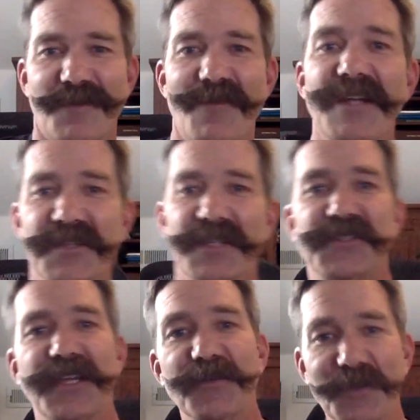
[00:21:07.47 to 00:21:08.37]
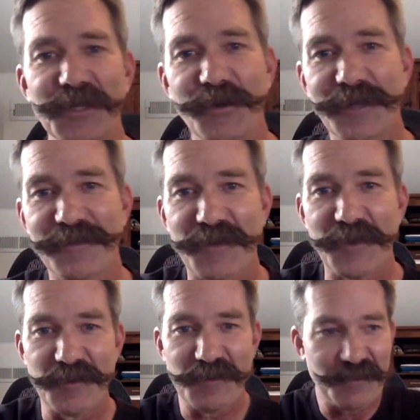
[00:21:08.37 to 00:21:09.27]
Imagine a general going
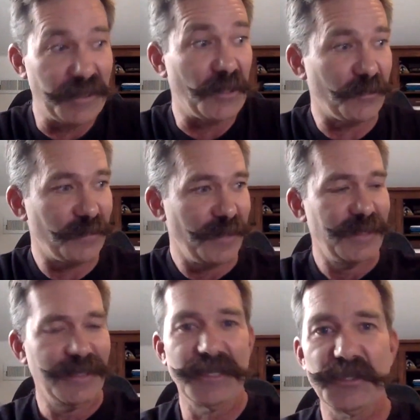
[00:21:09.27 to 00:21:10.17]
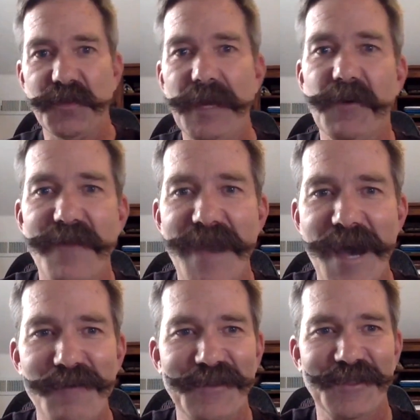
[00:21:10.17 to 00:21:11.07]
from, you know, his paper
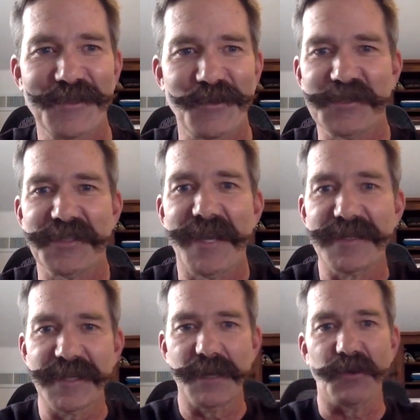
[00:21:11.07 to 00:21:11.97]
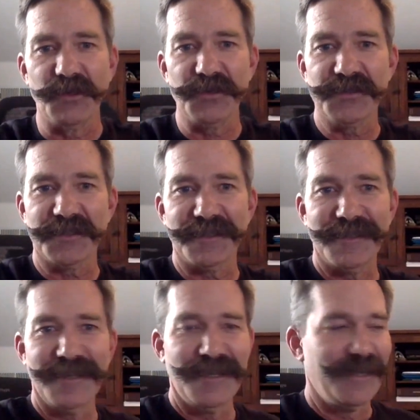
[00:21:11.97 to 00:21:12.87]
maps or sand tables
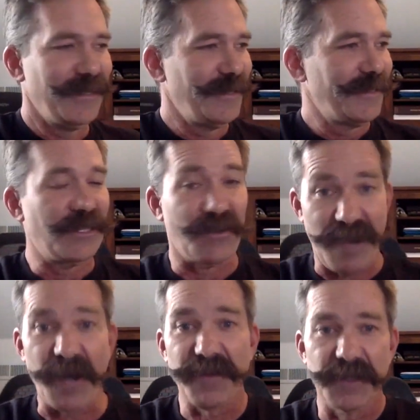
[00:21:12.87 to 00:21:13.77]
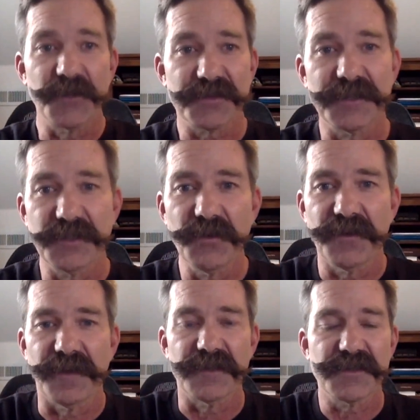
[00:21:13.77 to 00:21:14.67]
and, you know, how they used to do
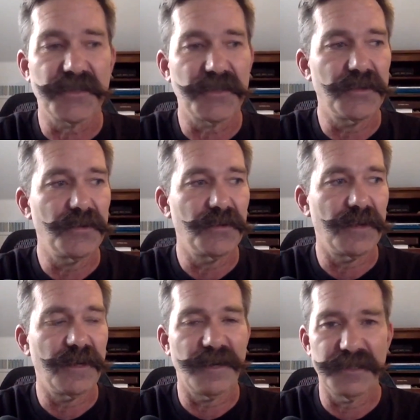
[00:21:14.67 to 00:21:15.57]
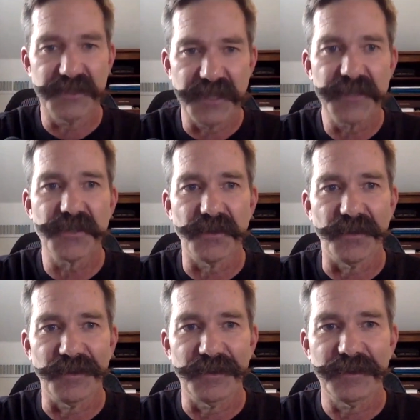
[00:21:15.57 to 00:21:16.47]
things to a
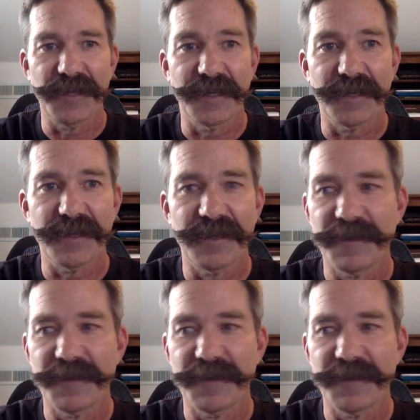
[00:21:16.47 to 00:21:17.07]
digital, like,